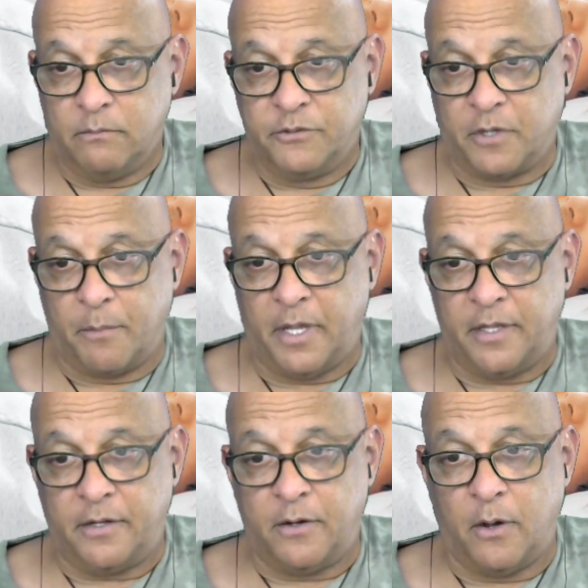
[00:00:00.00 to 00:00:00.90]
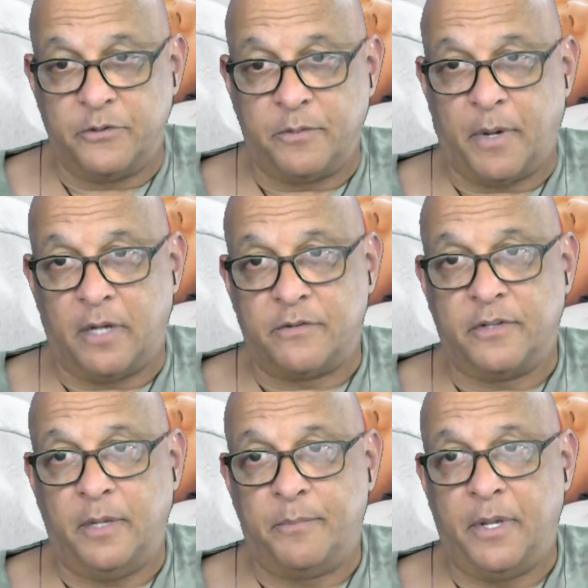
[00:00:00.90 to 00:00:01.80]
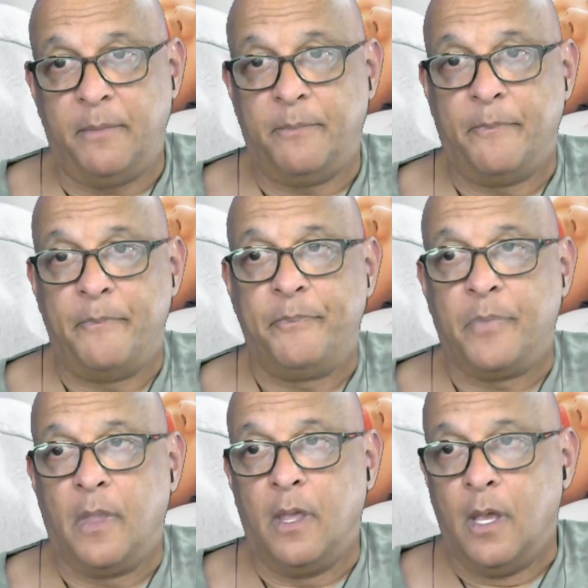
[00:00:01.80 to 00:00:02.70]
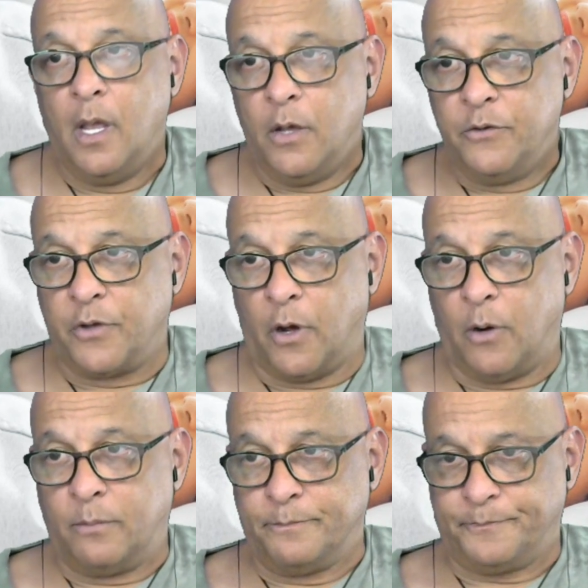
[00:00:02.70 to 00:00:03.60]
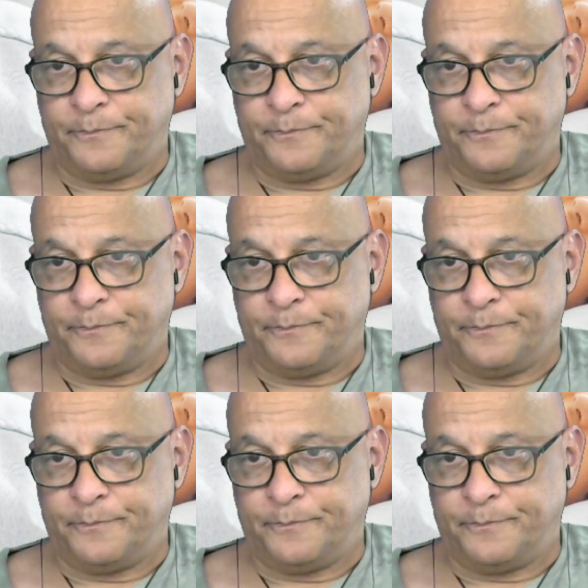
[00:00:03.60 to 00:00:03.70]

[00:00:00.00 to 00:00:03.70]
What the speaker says: somebody that knows about sleeping. So